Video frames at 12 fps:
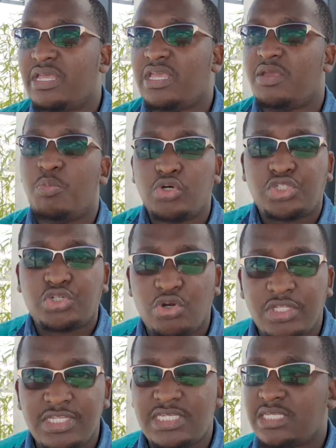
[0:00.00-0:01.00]

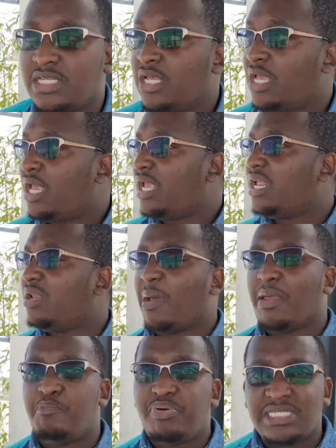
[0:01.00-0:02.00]
emotions, in
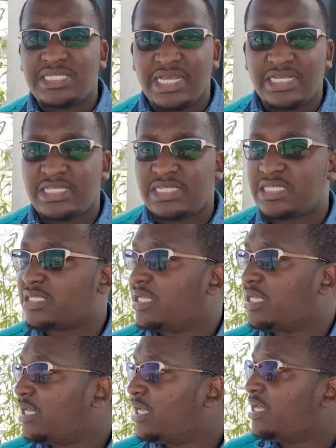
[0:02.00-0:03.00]
my business,
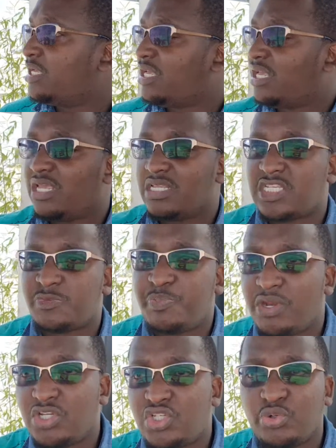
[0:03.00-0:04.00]

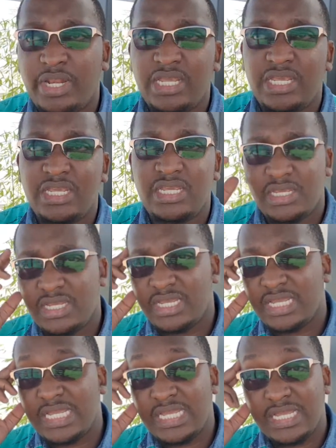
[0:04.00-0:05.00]
spiritually,
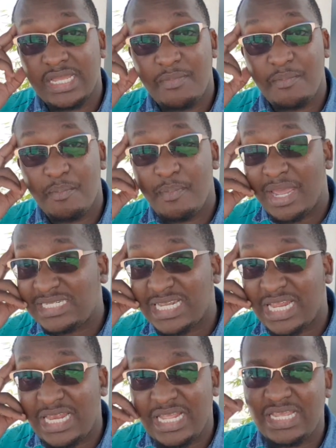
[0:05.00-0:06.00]

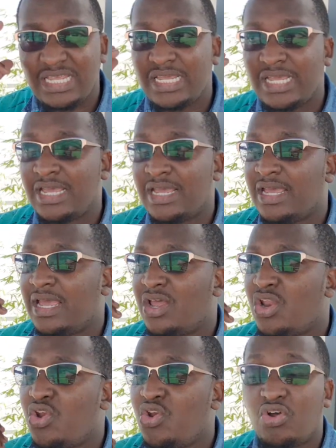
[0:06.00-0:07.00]
mentally.
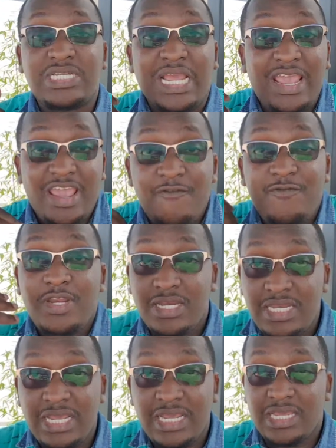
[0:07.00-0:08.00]
Not every
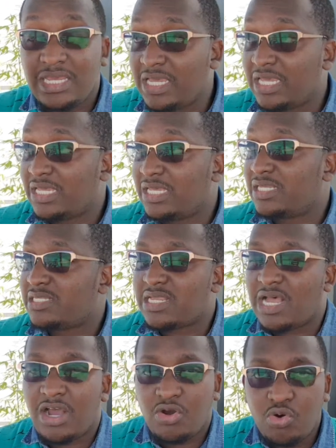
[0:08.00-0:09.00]
day is
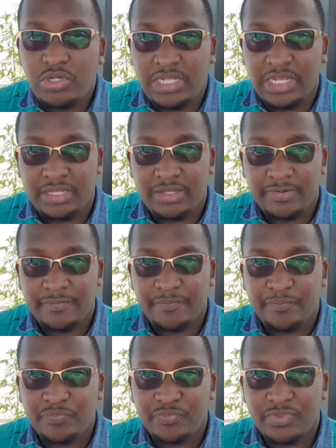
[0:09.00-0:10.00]
a good day.
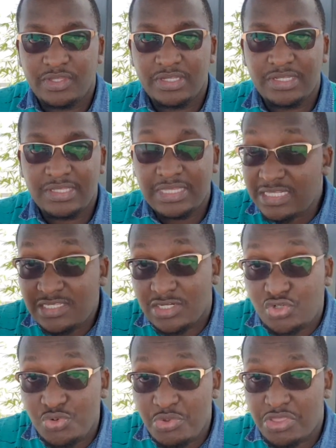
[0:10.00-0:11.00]
That's the
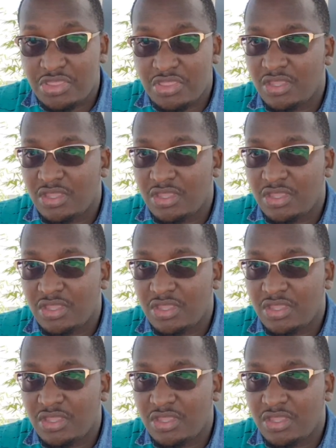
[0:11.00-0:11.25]
truth.